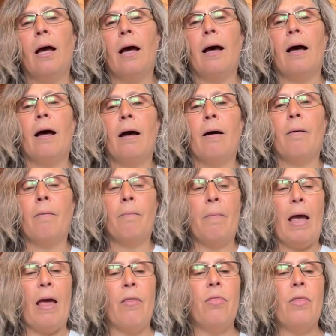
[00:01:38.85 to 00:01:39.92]

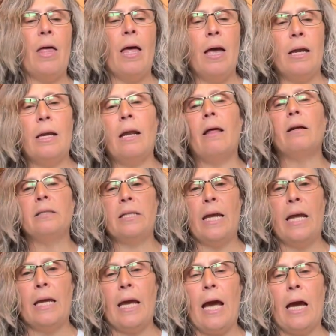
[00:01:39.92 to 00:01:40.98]
and then
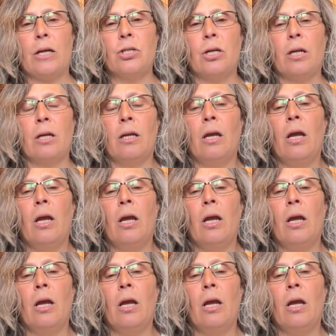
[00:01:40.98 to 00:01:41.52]
take action.